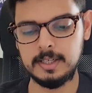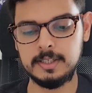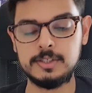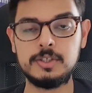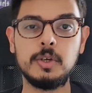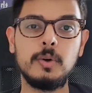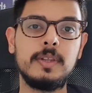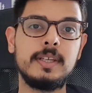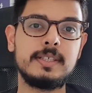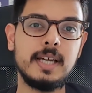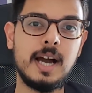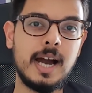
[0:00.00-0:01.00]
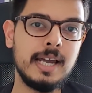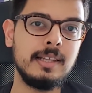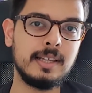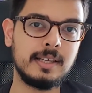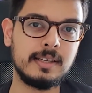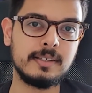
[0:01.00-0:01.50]
So the
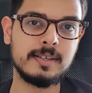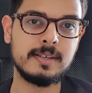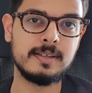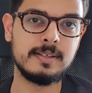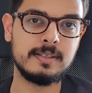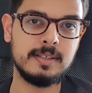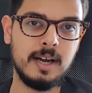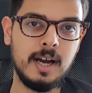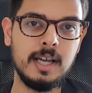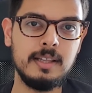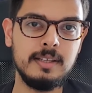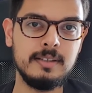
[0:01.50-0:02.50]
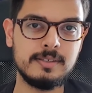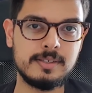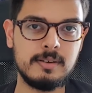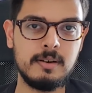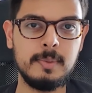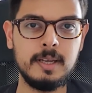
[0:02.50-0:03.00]
tiling, the
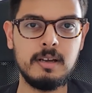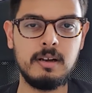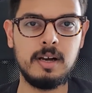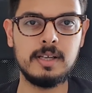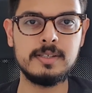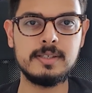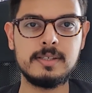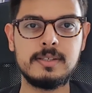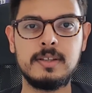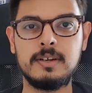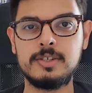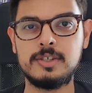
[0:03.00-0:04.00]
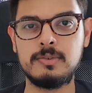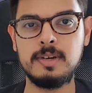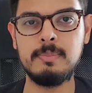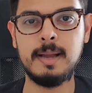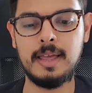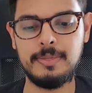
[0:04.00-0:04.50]
ceramic costs, there's
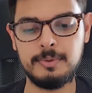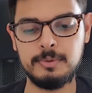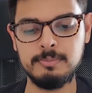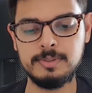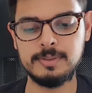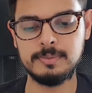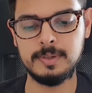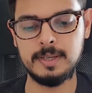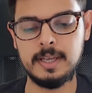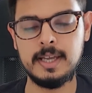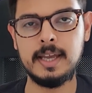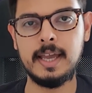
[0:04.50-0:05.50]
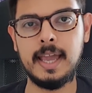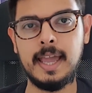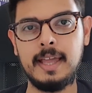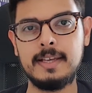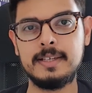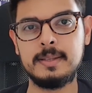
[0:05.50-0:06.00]
3 bathrooms
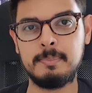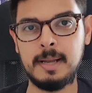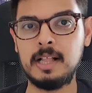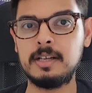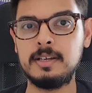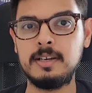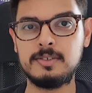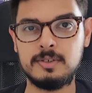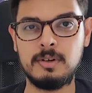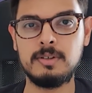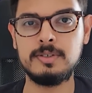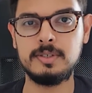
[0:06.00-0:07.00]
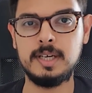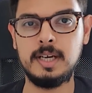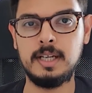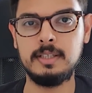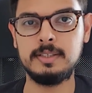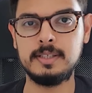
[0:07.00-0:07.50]
and the balconies are also
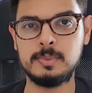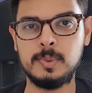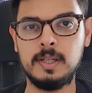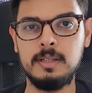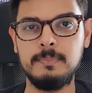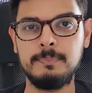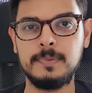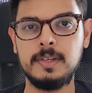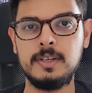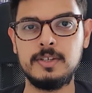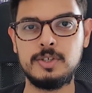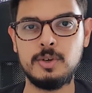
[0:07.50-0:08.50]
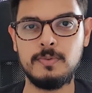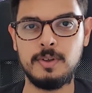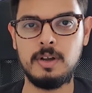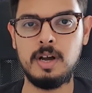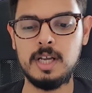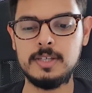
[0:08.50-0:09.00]
tiled as well. So the
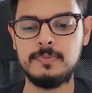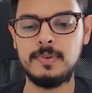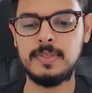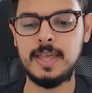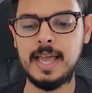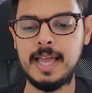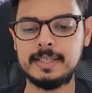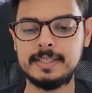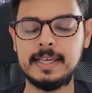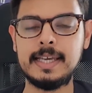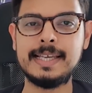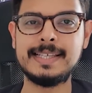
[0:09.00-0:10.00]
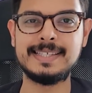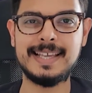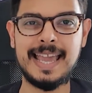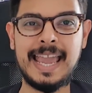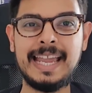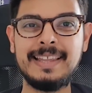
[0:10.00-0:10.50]
cost for that is
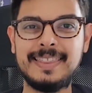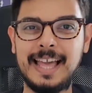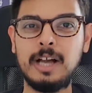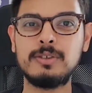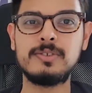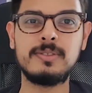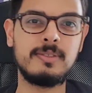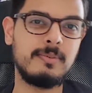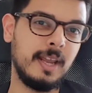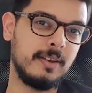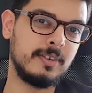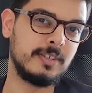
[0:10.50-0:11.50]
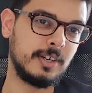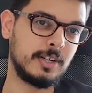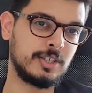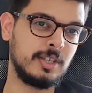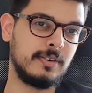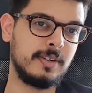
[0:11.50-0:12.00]
8,300
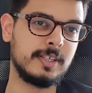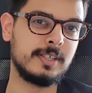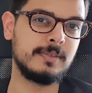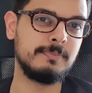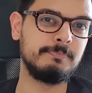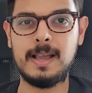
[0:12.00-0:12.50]
Turkish liras.